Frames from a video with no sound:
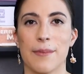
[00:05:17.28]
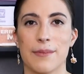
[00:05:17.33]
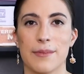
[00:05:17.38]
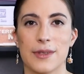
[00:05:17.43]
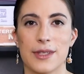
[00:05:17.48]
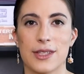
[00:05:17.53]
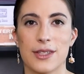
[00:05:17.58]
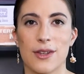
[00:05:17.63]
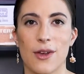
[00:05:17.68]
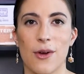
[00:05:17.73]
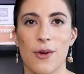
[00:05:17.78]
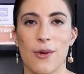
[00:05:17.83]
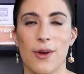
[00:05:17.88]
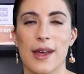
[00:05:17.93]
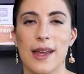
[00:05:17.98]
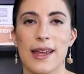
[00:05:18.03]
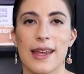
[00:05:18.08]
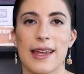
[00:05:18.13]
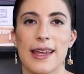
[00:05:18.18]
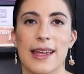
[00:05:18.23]
so
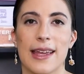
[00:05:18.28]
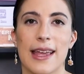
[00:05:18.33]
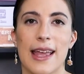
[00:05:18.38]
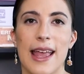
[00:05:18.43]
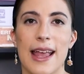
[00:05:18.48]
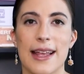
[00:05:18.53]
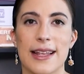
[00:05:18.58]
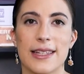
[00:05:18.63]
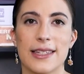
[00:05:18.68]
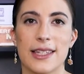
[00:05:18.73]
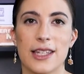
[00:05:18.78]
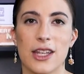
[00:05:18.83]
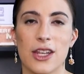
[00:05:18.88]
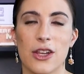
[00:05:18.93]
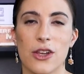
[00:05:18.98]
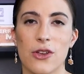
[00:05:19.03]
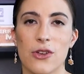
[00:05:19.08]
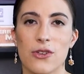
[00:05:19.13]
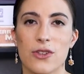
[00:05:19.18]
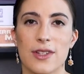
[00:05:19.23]
his
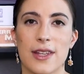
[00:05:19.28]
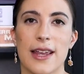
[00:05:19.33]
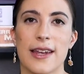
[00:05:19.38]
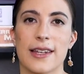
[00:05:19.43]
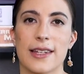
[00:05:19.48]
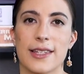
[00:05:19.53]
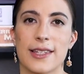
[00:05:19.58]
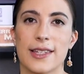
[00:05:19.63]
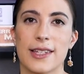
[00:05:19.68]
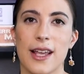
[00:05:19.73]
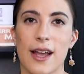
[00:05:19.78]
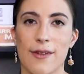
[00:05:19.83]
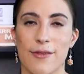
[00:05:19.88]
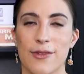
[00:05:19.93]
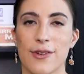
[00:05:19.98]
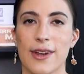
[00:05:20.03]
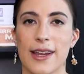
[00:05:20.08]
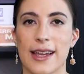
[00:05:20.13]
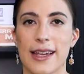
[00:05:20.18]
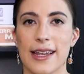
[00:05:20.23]
use and
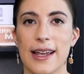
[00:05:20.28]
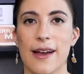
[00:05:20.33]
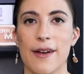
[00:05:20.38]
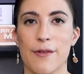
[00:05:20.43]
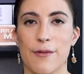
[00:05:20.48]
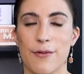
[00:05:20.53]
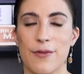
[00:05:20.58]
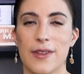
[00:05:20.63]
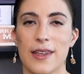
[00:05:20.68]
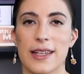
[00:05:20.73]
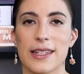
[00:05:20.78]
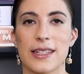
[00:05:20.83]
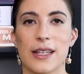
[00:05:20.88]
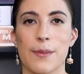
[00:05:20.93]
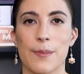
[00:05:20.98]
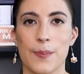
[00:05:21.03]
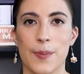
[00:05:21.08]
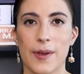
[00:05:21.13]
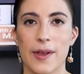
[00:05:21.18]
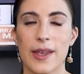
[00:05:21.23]
discovery of these
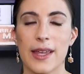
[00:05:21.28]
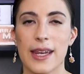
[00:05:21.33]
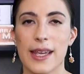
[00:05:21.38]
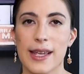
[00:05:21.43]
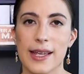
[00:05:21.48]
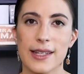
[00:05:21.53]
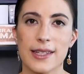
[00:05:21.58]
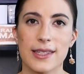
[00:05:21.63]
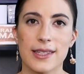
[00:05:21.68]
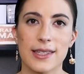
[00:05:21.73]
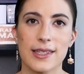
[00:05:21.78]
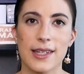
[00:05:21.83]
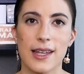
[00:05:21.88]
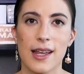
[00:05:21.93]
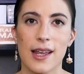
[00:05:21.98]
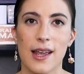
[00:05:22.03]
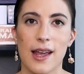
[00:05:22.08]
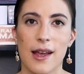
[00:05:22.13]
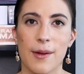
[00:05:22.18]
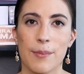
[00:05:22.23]
abilities
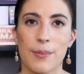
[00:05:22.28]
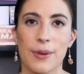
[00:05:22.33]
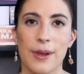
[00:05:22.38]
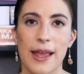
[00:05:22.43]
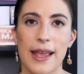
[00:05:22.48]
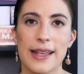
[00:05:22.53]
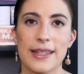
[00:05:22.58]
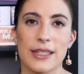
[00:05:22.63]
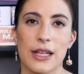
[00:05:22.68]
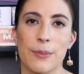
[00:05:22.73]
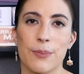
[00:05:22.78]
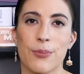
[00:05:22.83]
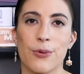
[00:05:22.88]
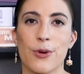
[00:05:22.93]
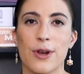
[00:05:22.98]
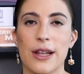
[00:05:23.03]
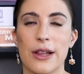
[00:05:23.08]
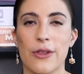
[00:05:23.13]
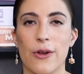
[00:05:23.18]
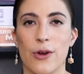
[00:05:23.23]
plays a
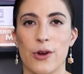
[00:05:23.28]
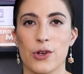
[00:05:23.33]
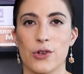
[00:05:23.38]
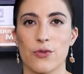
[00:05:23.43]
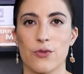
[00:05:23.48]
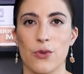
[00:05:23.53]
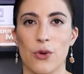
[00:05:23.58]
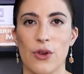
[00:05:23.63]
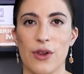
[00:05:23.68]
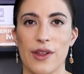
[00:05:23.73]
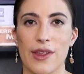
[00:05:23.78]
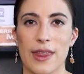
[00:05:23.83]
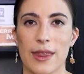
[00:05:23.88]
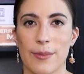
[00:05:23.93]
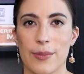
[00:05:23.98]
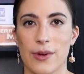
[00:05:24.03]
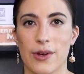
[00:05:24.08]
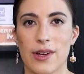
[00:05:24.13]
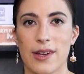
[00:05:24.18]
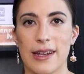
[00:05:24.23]
pretty large role in the
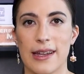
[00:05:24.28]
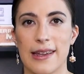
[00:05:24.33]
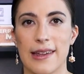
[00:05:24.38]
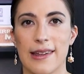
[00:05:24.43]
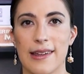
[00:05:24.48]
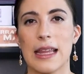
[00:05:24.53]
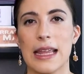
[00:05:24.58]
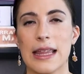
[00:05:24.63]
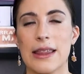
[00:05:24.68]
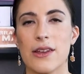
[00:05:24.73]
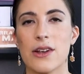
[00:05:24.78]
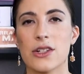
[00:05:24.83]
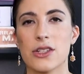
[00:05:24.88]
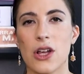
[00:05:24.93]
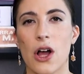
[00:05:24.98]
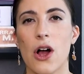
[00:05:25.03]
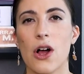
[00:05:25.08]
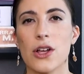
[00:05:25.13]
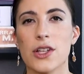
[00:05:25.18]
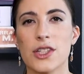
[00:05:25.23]
book. There's
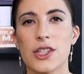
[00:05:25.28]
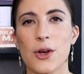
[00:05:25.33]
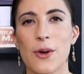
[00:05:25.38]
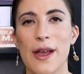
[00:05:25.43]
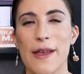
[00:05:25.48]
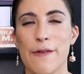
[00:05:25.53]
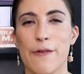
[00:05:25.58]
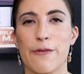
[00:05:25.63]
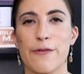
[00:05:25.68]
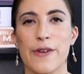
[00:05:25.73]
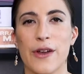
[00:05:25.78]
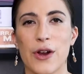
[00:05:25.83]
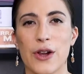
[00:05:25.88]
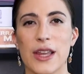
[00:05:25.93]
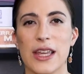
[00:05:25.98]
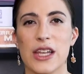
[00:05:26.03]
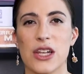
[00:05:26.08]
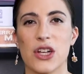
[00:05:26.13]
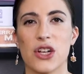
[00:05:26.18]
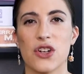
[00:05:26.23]
also a
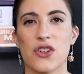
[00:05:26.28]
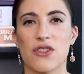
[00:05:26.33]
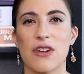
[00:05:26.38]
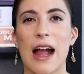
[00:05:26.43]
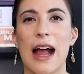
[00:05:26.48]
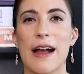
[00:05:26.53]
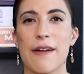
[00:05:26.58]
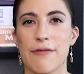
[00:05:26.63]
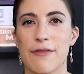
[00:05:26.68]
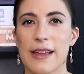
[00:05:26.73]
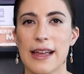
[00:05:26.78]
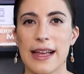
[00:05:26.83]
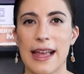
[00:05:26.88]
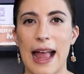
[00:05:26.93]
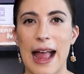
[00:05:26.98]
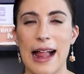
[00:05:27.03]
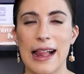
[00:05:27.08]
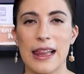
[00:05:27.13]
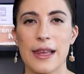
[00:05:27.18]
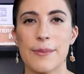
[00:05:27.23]
fairly
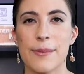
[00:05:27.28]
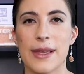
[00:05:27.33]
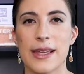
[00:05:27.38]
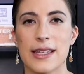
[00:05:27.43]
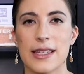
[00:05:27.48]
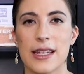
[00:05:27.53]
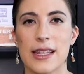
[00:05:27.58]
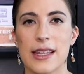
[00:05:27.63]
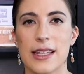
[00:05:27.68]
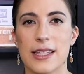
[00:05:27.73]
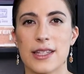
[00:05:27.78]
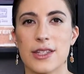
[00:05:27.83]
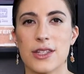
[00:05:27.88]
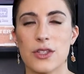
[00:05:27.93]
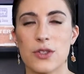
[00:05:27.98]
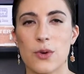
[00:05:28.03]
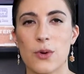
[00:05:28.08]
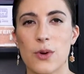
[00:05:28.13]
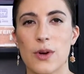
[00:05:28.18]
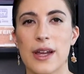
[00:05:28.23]
graphic element to this
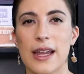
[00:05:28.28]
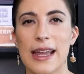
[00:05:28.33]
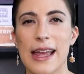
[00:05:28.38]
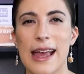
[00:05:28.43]
story.